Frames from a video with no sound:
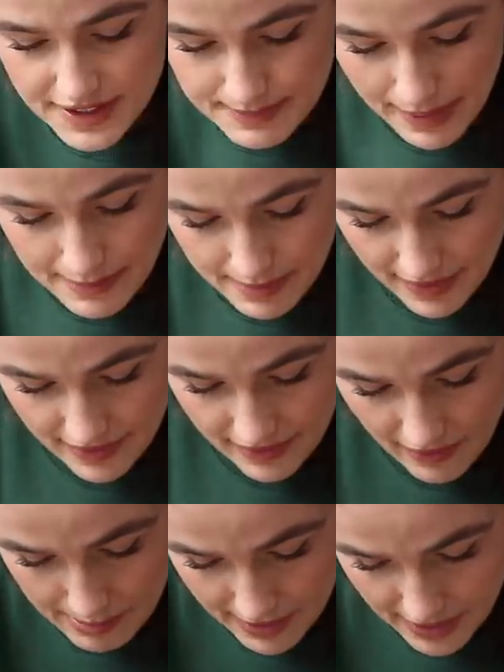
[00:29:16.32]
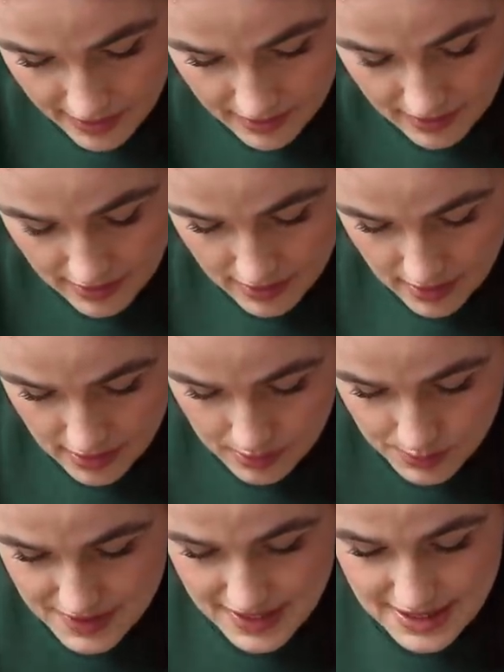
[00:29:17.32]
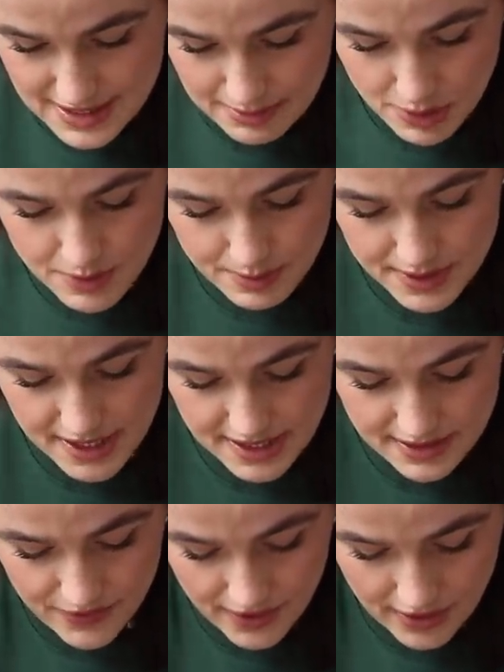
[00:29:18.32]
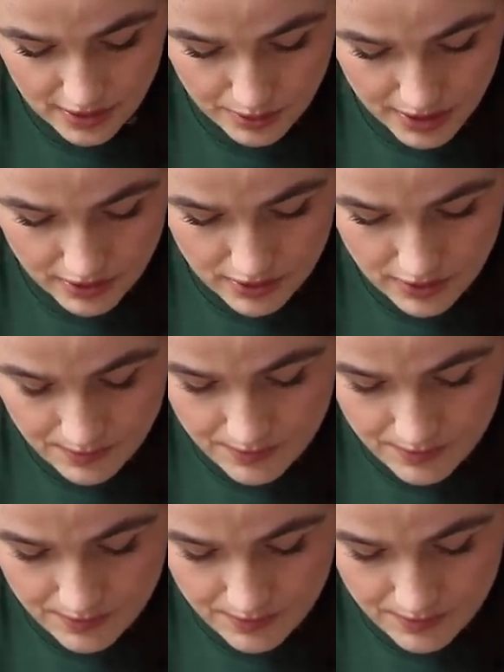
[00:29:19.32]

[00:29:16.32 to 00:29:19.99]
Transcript: this paper that they wrap it in. I wouldn't say it's the most protective thing in the world.